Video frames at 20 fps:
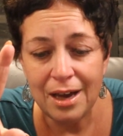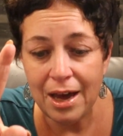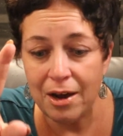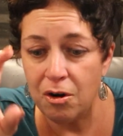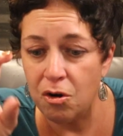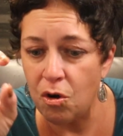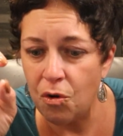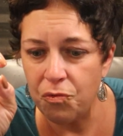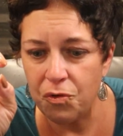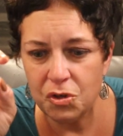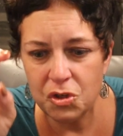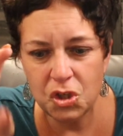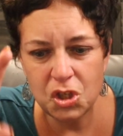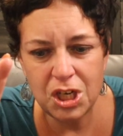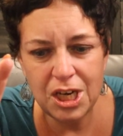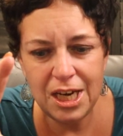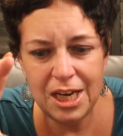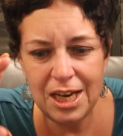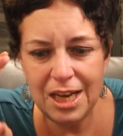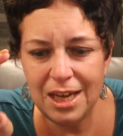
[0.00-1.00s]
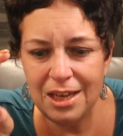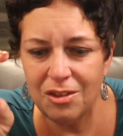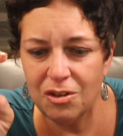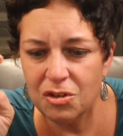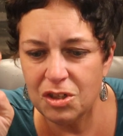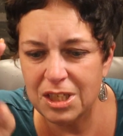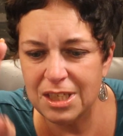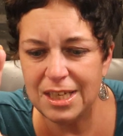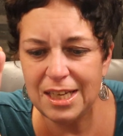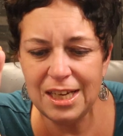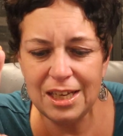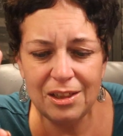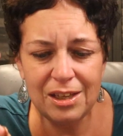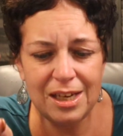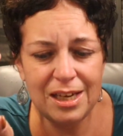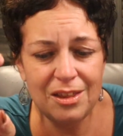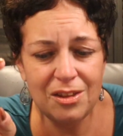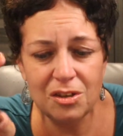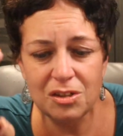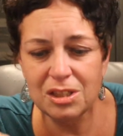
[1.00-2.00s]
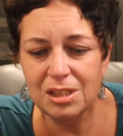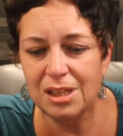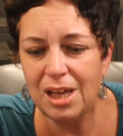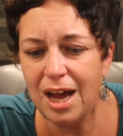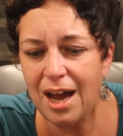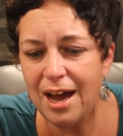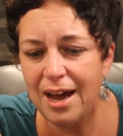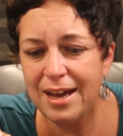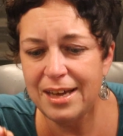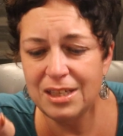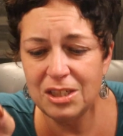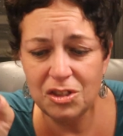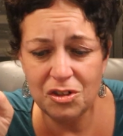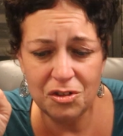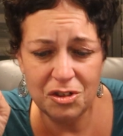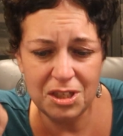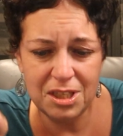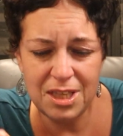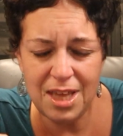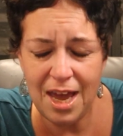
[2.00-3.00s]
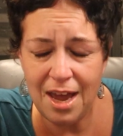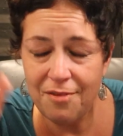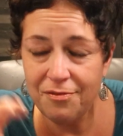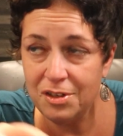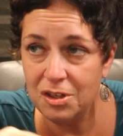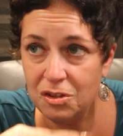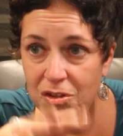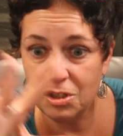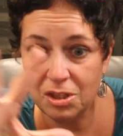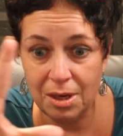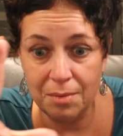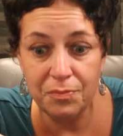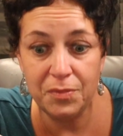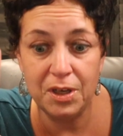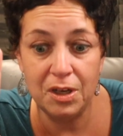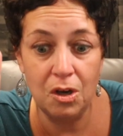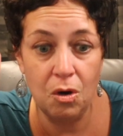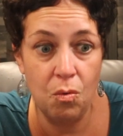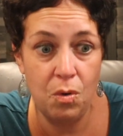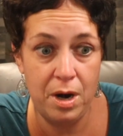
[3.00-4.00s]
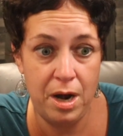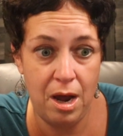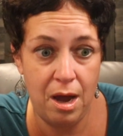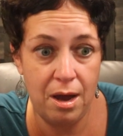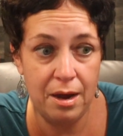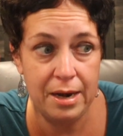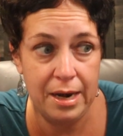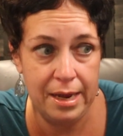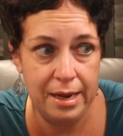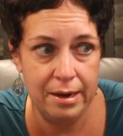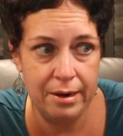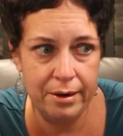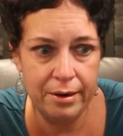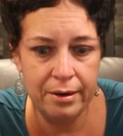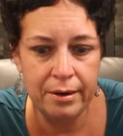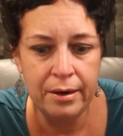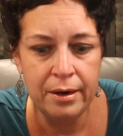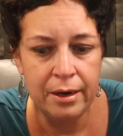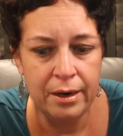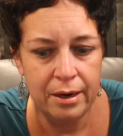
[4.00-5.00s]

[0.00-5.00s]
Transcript: I don't know if there's cheating, there's stealing, there's lies, there's theft, there's something going on here.